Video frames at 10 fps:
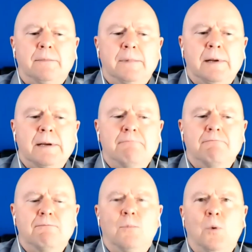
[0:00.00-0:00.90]
like,
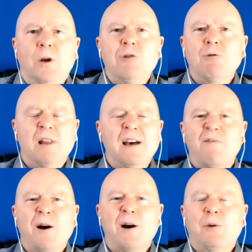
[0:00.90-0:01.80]
what do you love
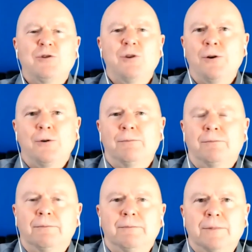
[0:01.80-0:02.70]
about what you do?
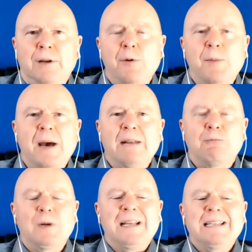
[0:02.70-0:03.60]
Tell me about
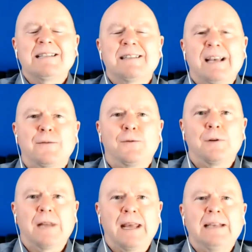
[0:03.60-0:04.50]
really successful
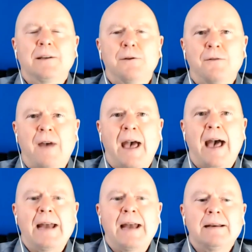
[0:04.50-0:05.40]
days that you've
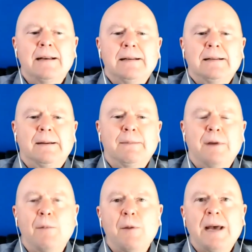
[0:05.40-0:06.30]
had.
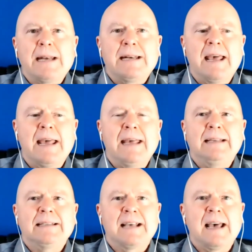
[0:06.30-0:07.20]
Tell me about
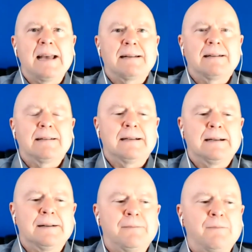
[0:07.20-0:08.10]
days that
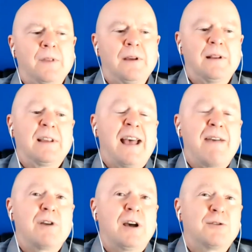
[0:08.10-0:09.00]

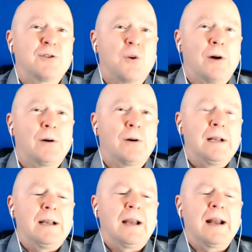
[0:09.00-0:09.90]
haven't gone so well.
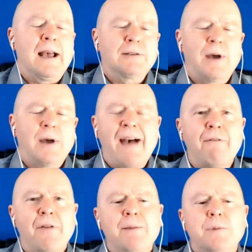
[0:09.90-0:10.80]
And so I
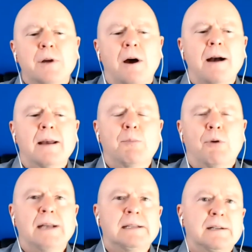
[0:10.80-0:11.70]
have them talk and
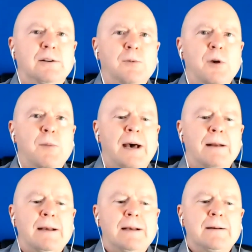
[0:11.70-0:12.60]
process a little bit
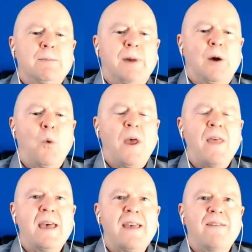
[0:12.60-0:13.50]
about when
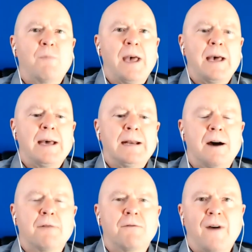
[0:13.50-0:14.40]
they've been
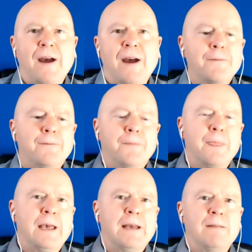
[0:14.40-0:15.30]
on fire
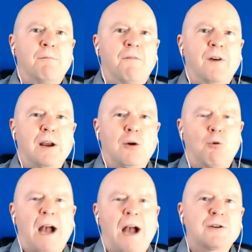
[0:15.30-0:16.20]
and felt like a
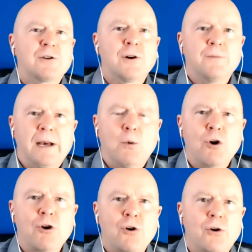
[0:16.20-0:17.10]
rock star at
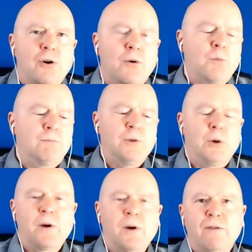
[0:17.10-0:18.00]
work, or
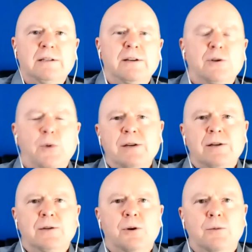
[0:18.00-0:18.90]
whatever the
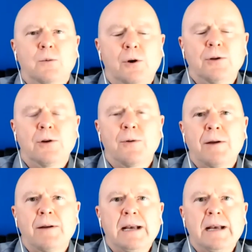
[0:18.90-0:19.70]
situations we're coaching around,